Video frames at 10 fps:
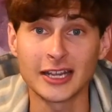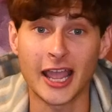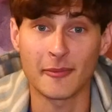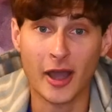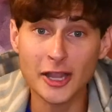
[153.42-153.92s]

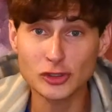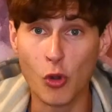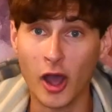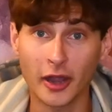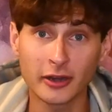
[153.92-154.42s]
And my
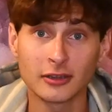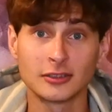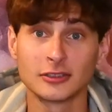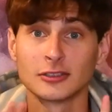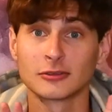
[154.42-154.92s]
squad,
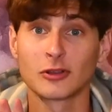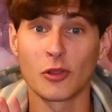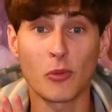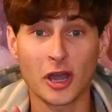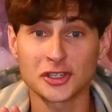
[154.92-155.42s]

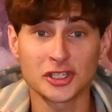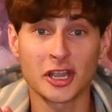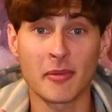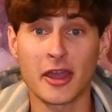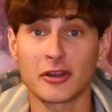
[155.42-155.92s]
the Washington
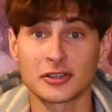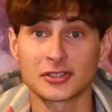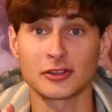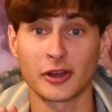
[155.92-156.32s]
Commanders.